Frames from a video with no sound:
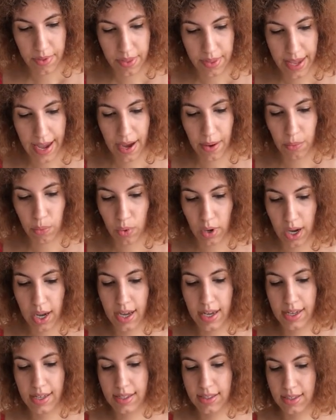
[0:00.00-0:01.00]
that
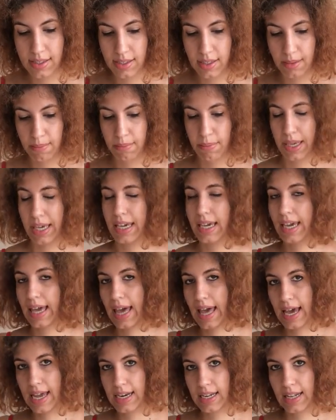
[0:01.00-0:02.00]
was being
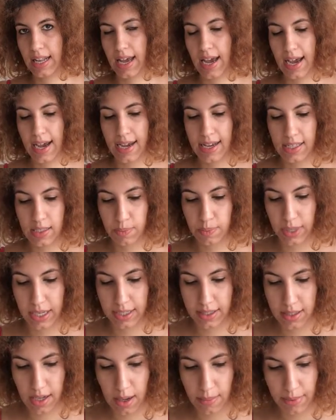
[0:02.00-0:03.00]
analyzed, but
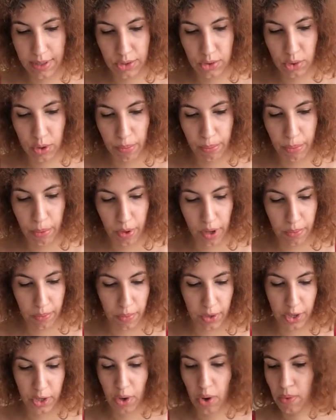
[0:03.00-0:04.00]
it's coming to a point
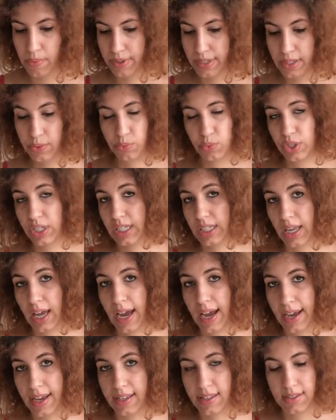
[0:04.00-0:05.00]
where you already
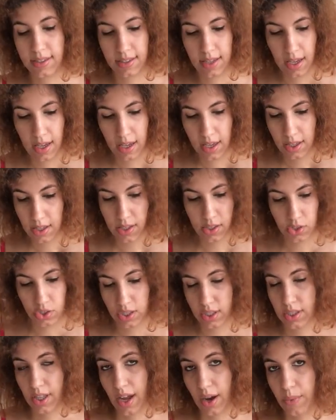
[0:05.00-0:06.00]
realize it's
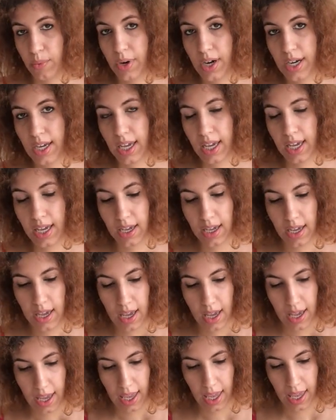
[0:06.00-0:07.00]
just not working,
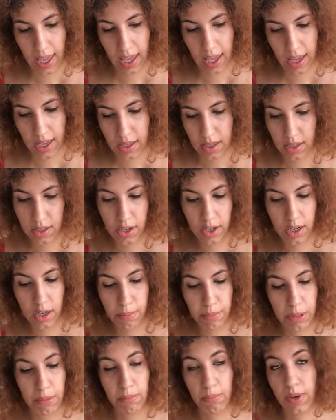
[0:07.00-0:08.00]
and there
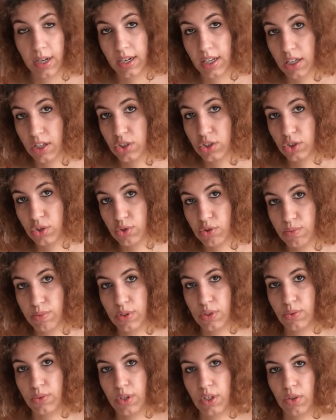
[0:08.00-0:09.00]
could be money issues
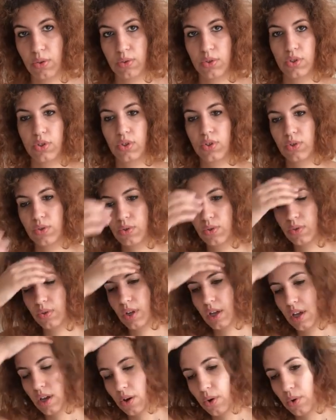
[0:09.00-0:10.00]
between you two,
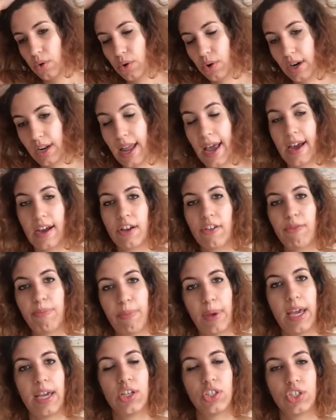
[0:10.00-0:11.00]
or lack of
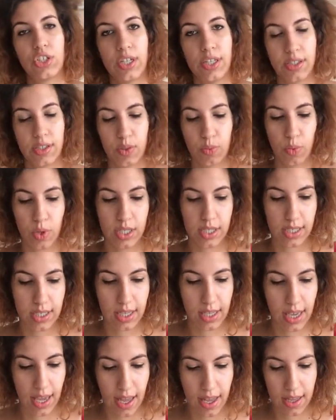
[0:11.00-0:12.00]
patience once
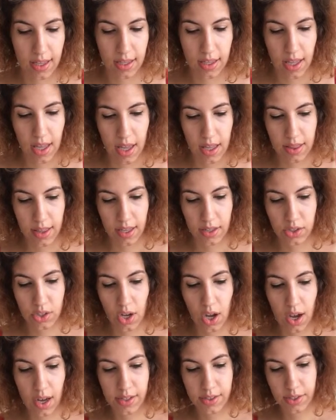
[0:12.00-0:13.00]
again that's
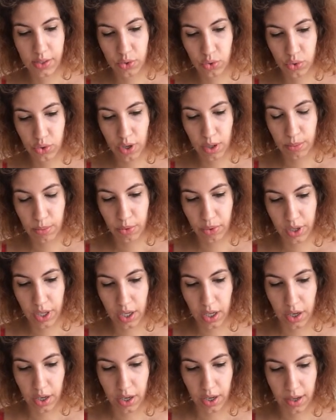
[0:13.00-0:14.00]
causing trouble
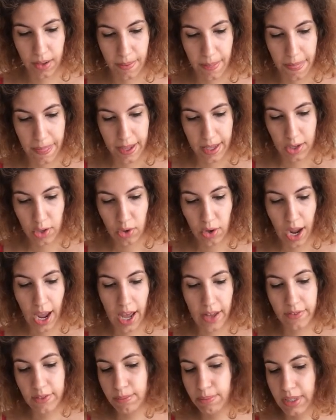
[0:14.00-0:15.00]
here. You
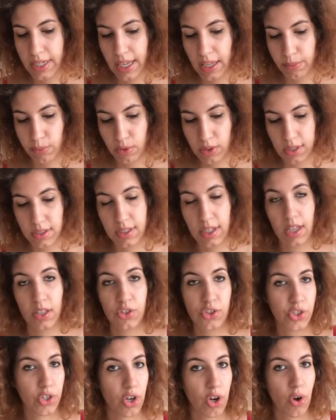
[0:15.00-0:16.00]
haven't been able to
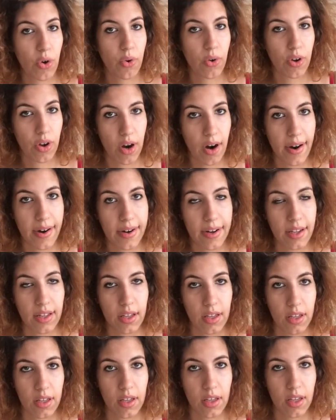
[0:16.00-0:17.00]
tend to your own
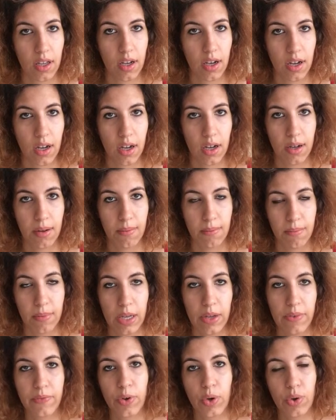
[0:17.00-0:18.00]
garden
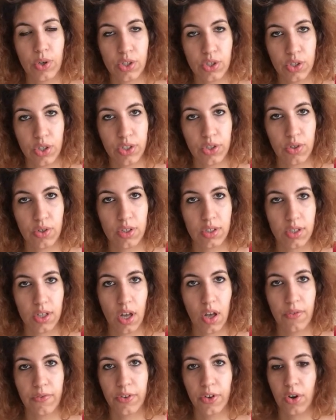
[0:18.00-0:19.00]
and focus on
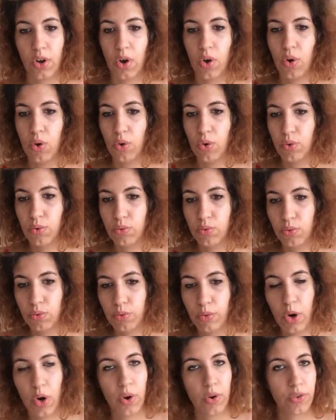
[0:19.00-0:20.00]
yourself, your own
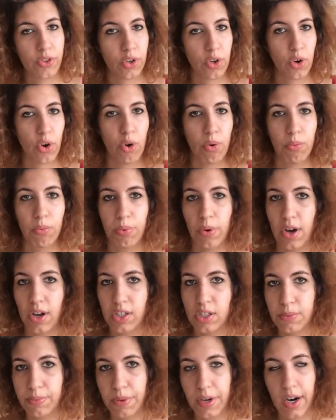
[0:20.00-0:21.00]
growth, your own
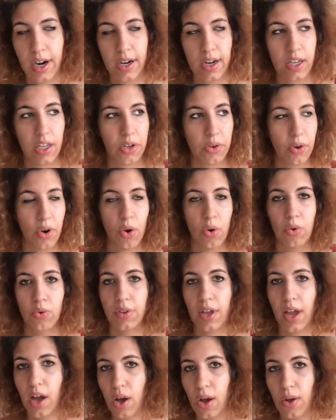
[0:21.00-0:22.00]
prosperity, your
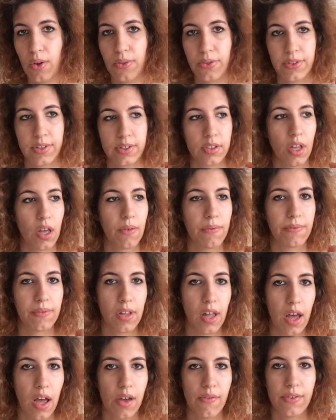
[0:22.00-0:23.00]
own health,
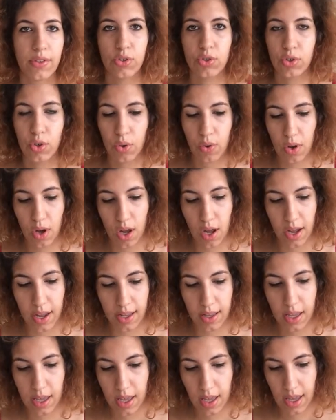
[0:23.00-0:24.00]
self-love, and so
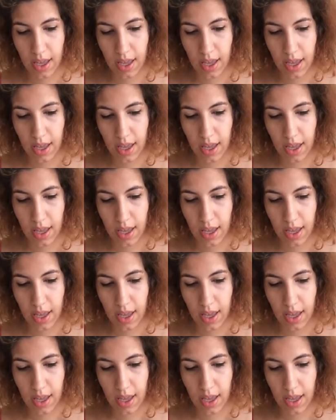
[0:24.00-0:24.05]
on.